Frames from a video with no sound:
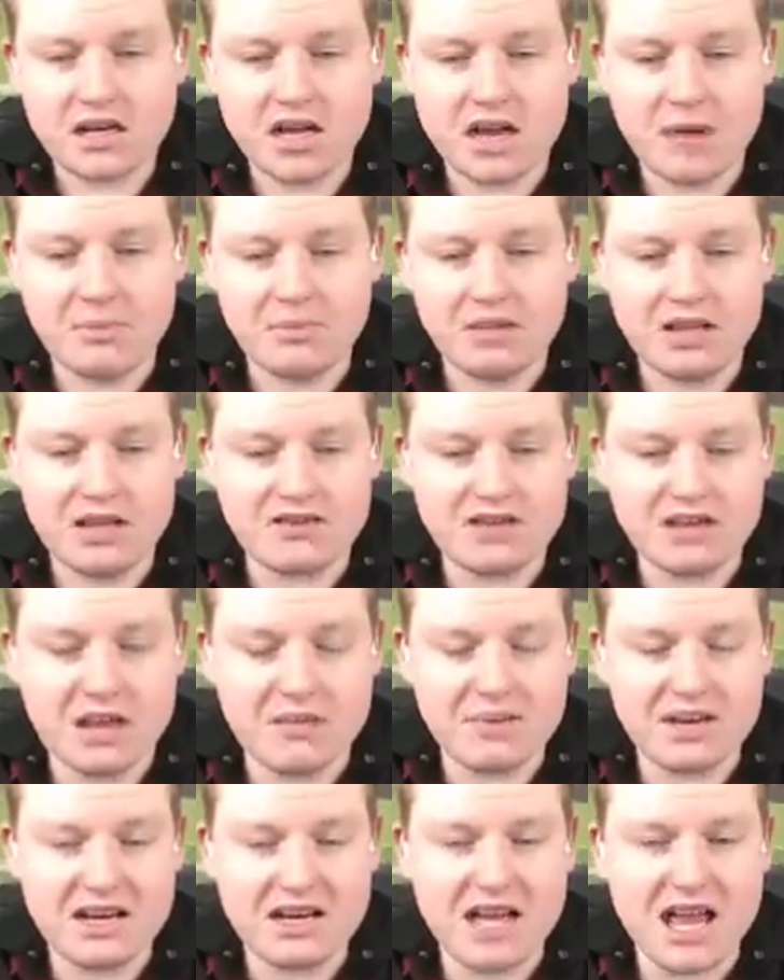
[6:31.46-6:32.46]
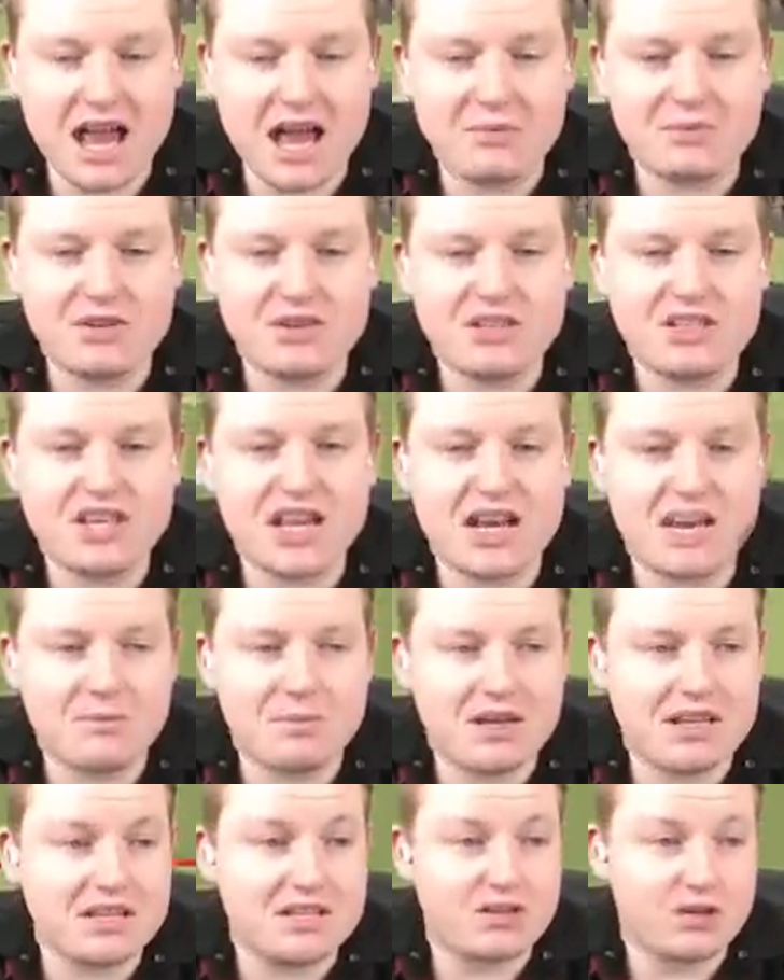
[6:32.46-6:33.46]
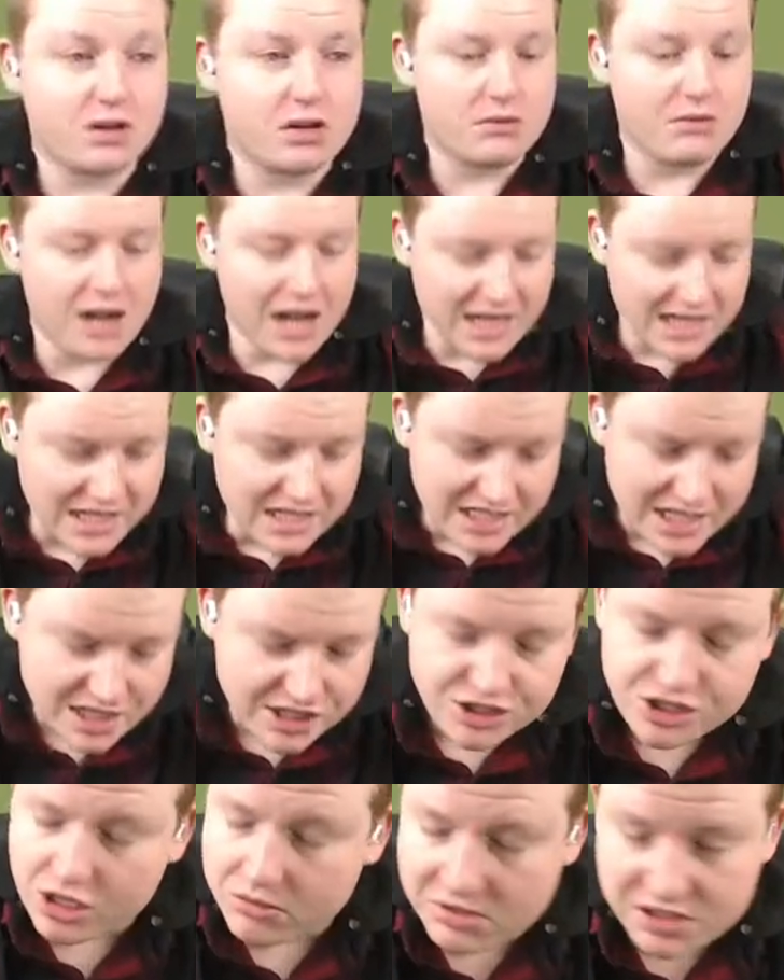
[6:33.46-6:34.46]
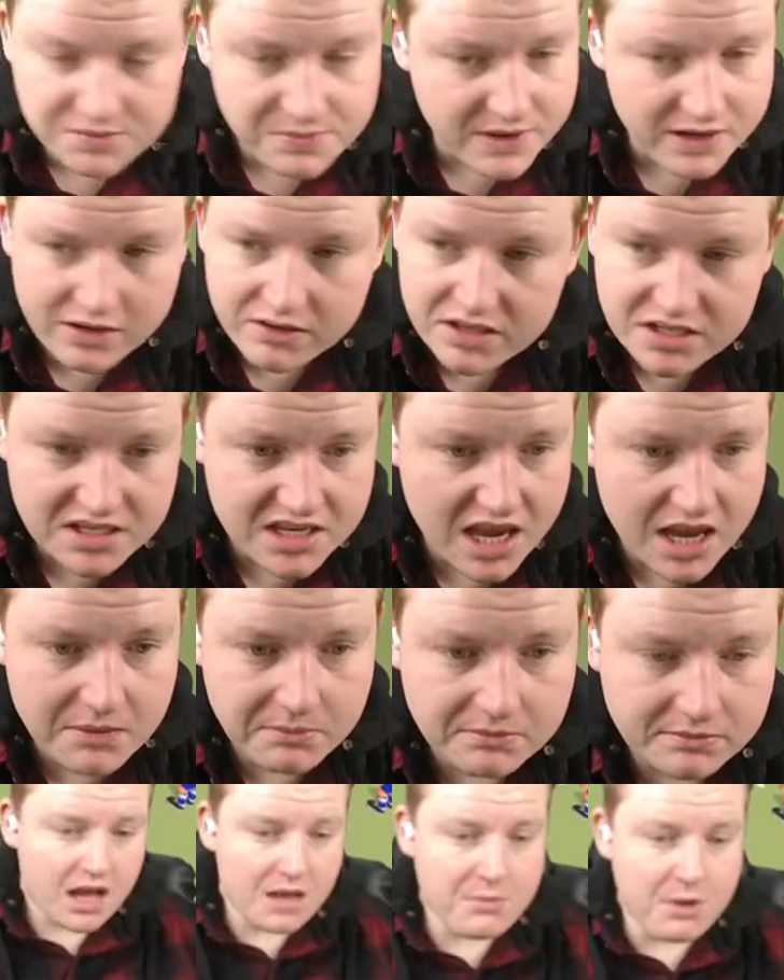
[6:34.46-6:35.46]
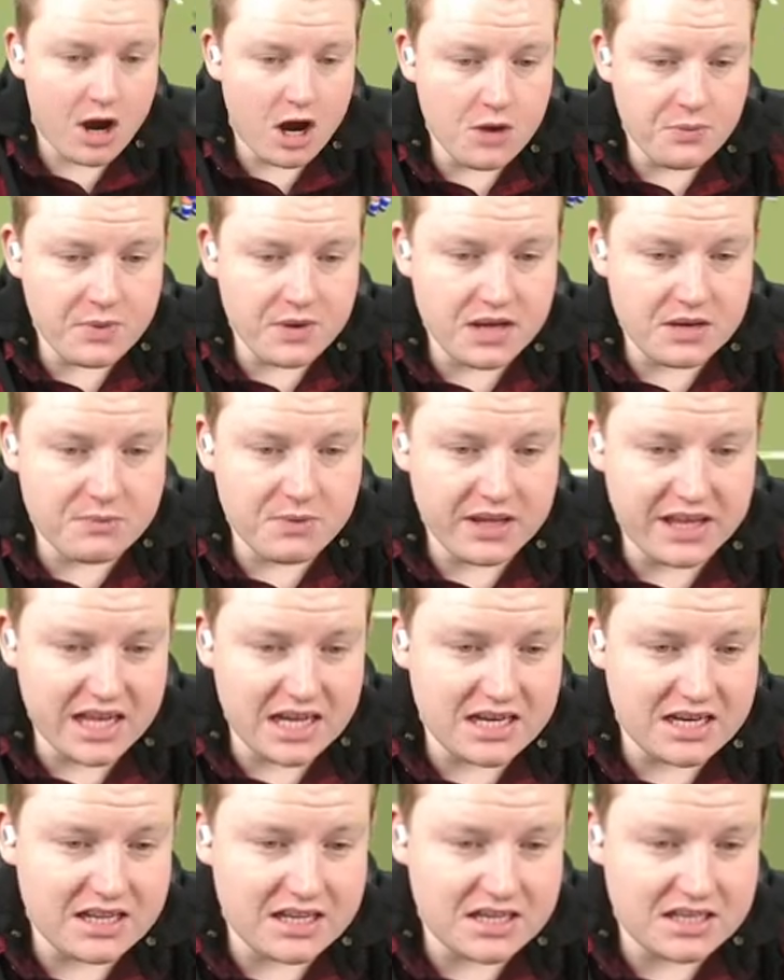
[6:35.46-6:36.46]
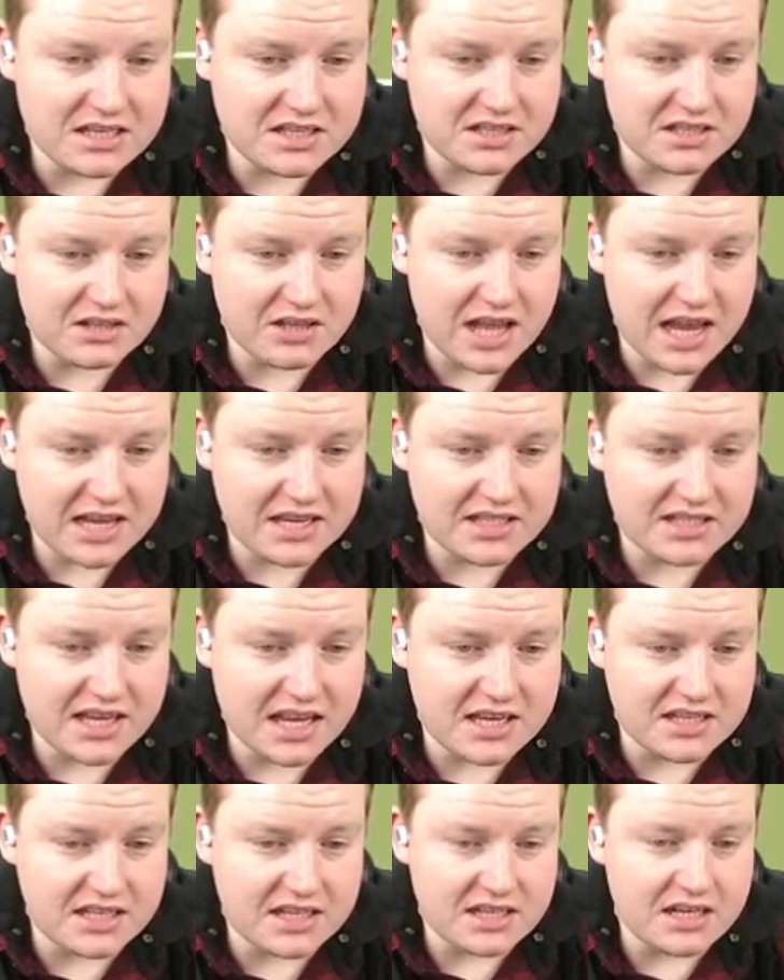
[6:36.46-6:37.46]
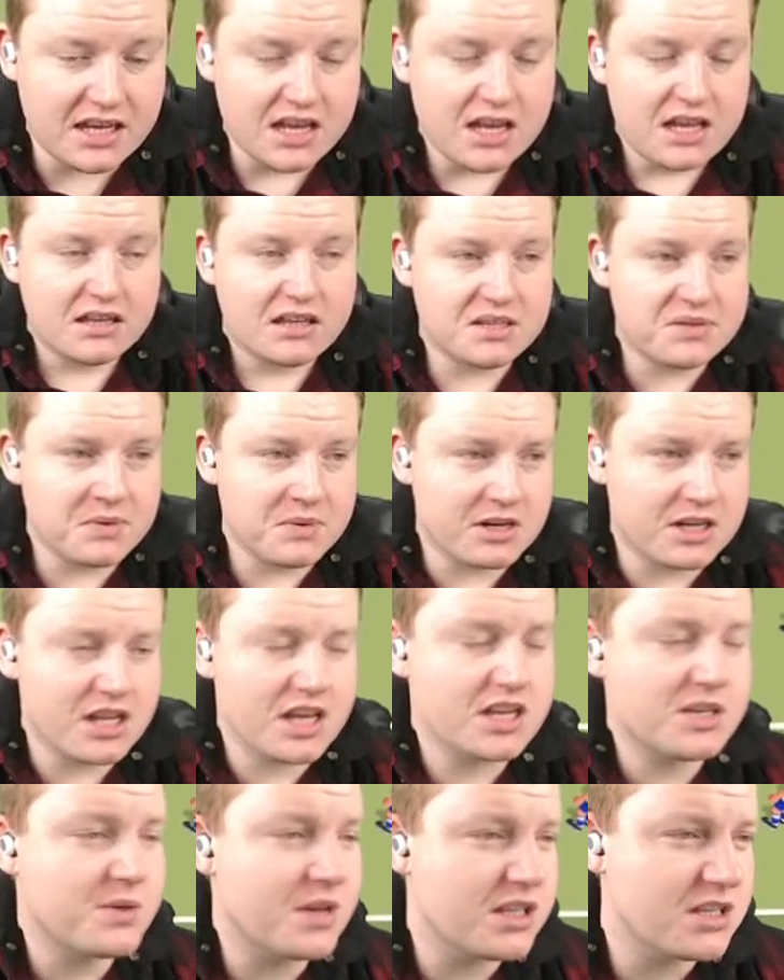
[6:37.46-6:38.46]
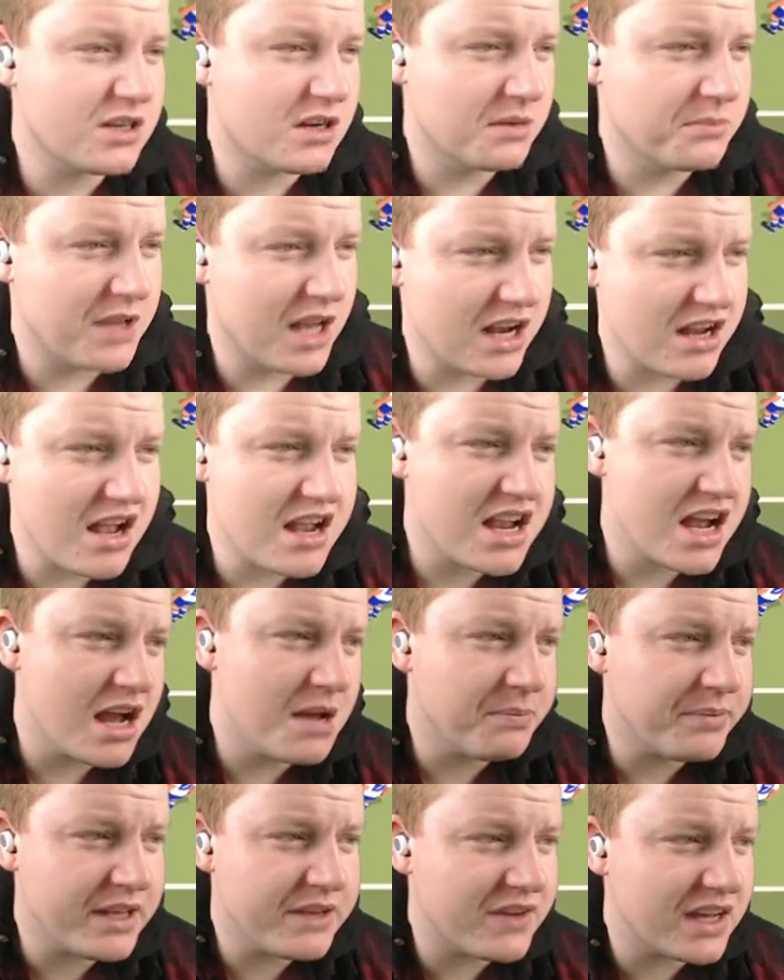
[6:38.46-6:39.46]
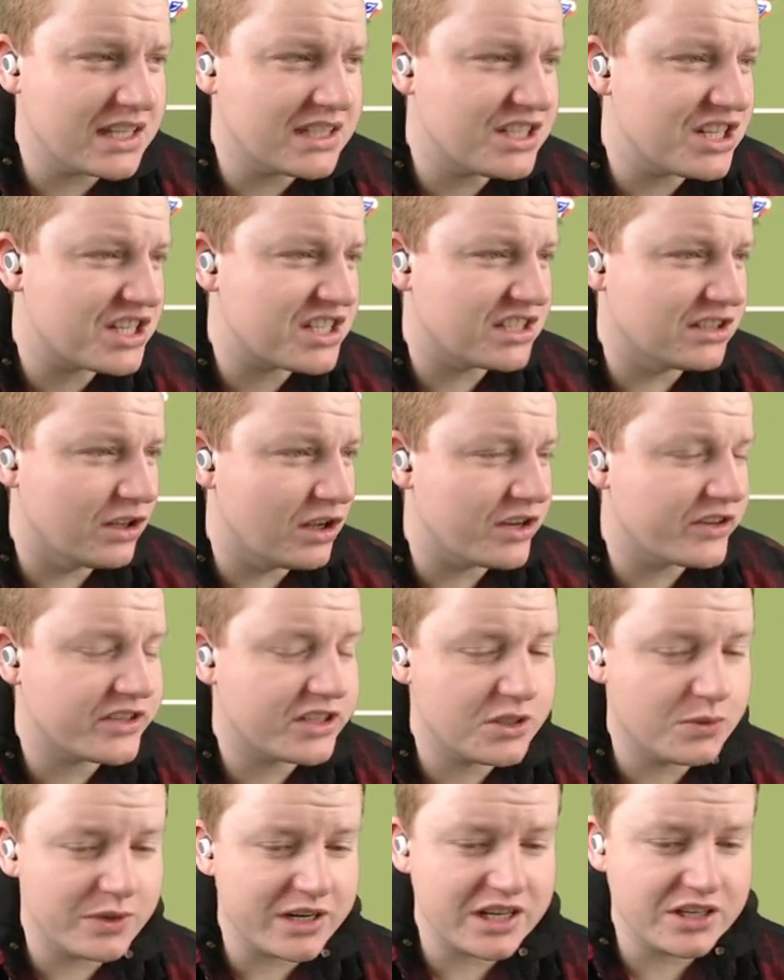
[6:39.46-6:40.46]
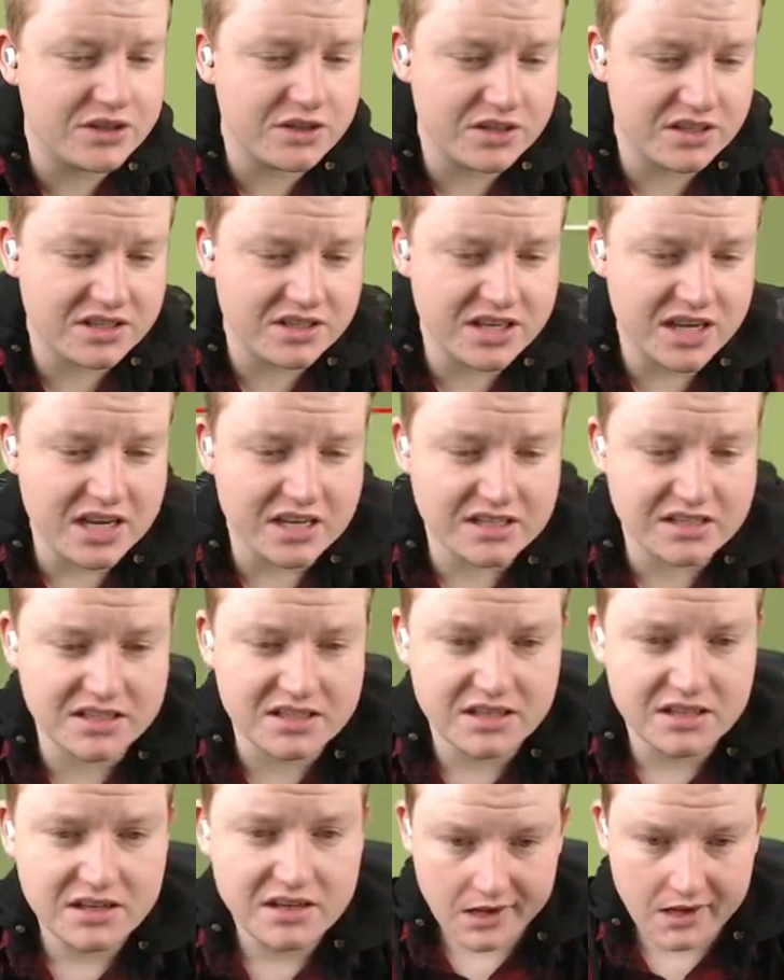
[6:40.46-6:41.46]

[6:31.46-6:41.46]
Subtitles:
Can't believe this. I'm getting absolutely teared up by the Storm. I need to get so much better at this game. I'm hoping by the end of this, like, season, this is one of those ones where I'm like, I can't believe I've just lost 22-6.